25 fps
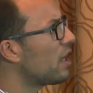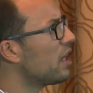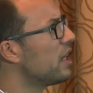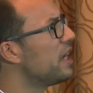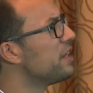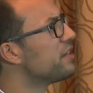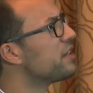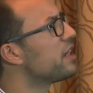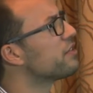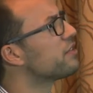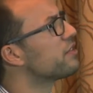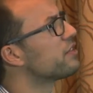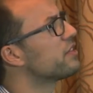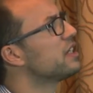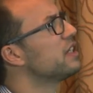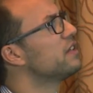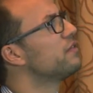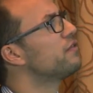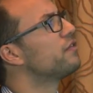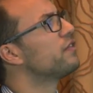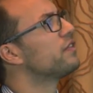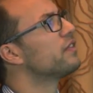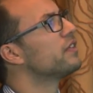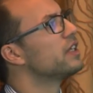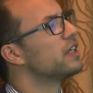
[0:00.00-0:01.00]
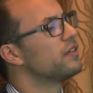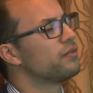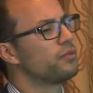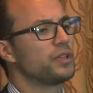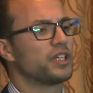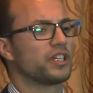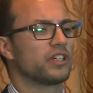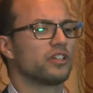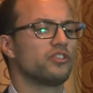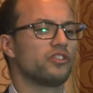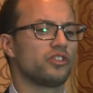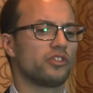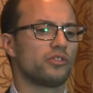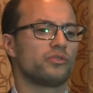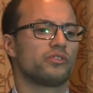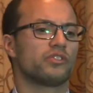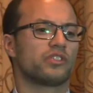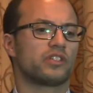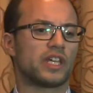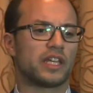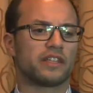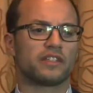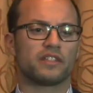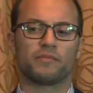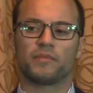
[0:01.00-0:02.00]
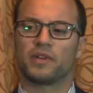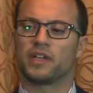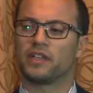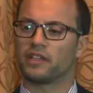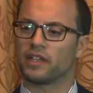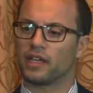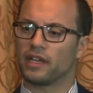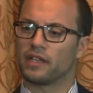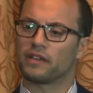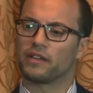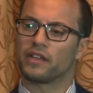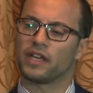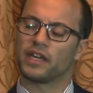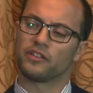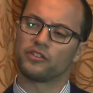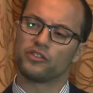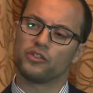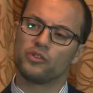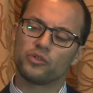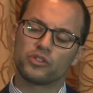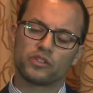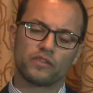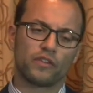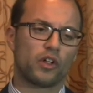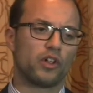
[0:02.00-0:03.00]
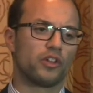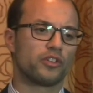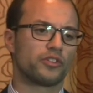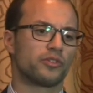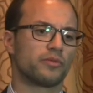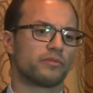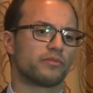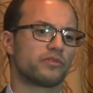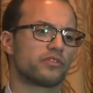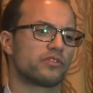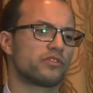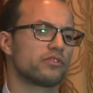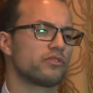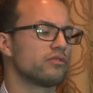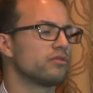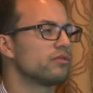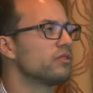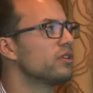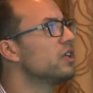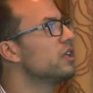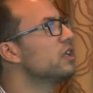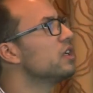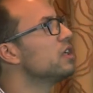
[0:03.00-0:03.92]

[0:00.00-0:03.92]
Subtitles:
and see if we can use sentiment and news volumes to